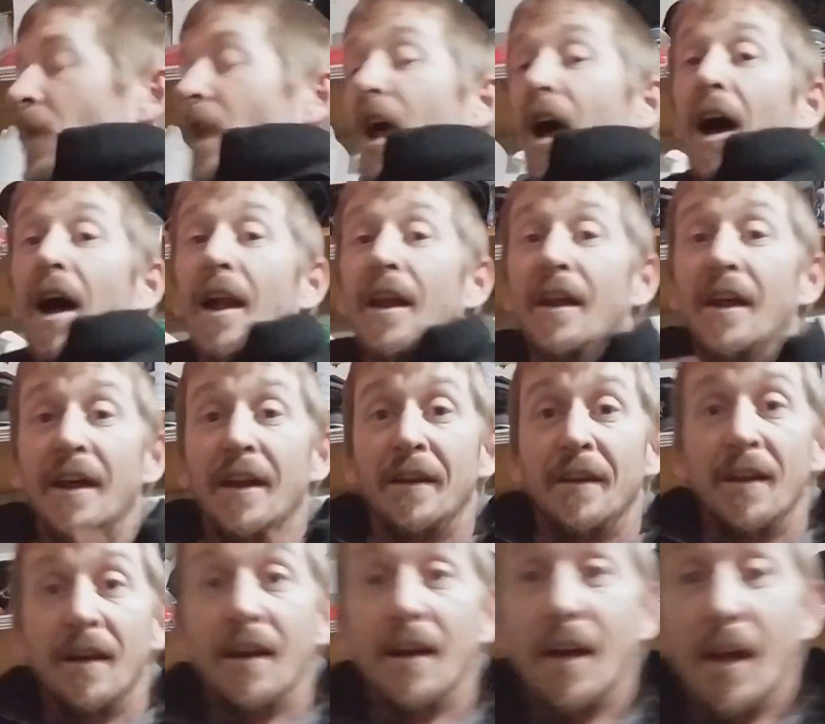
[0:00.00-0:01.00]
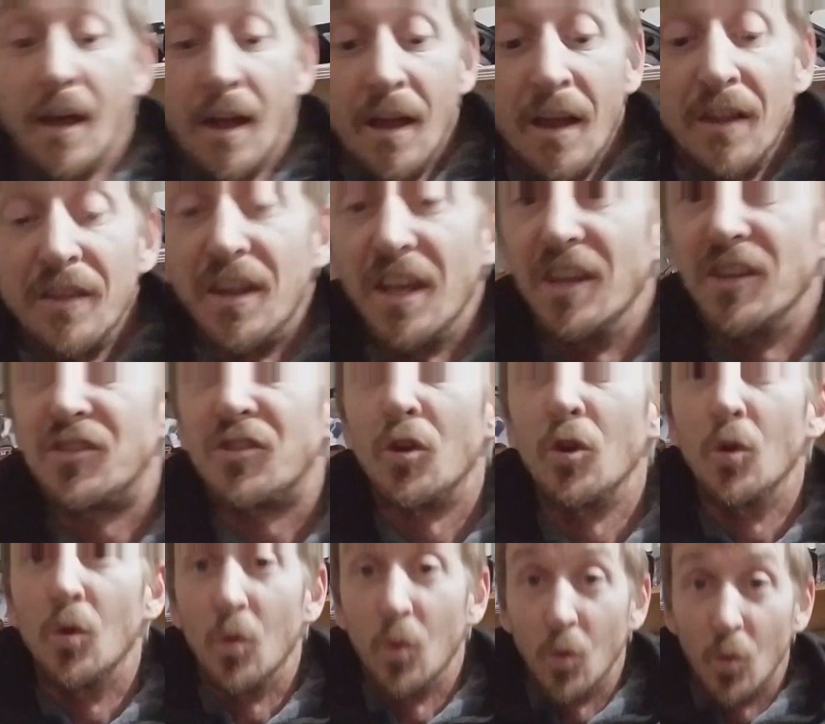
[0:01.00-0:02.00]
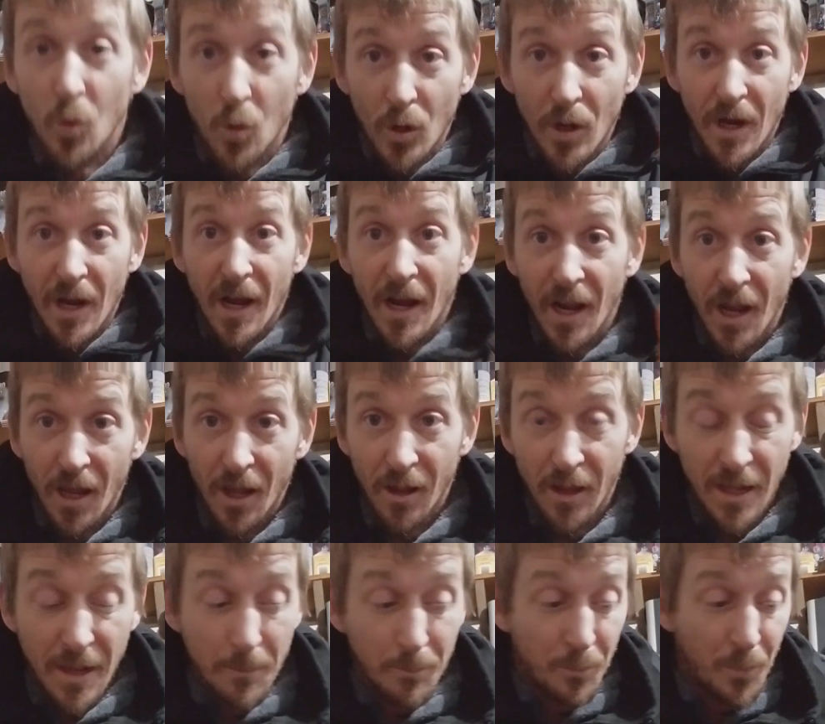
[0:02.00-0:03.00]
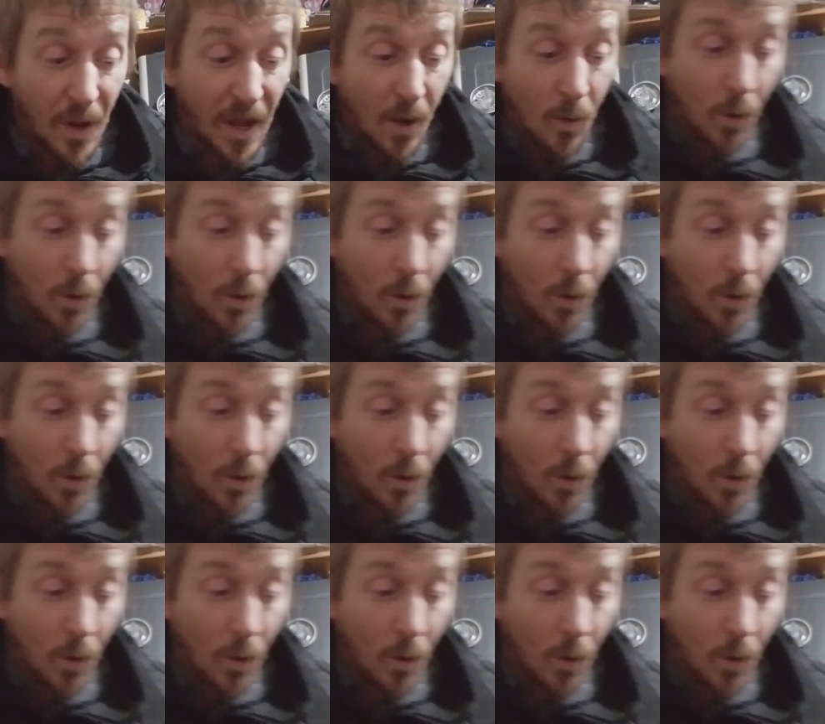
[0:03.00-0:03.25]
And then these two really big